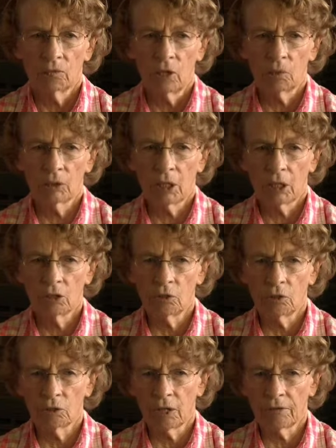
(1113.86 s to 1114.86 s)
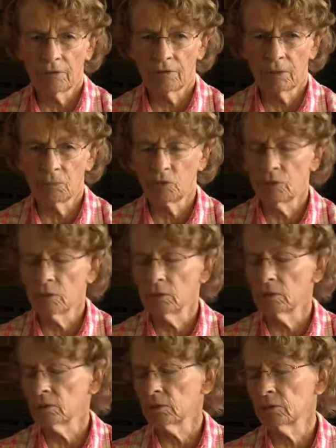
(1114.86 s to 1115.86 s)
What would I do if I moved it,
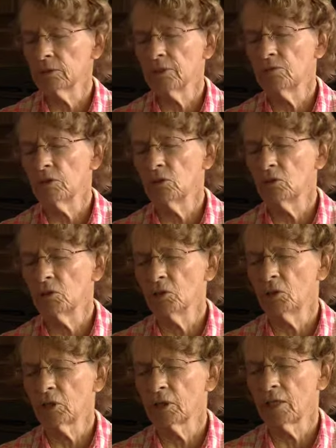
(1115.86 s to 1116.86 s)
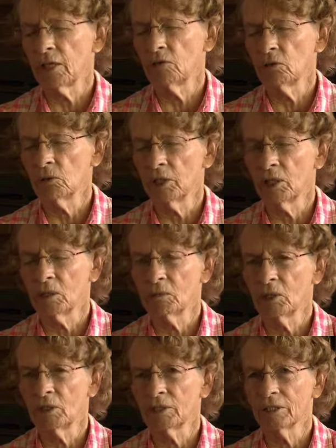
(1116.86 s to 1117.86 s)
lived in New York? I'd have no help
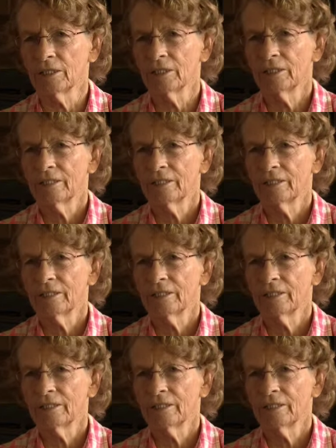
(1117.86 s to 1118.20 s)
hardly,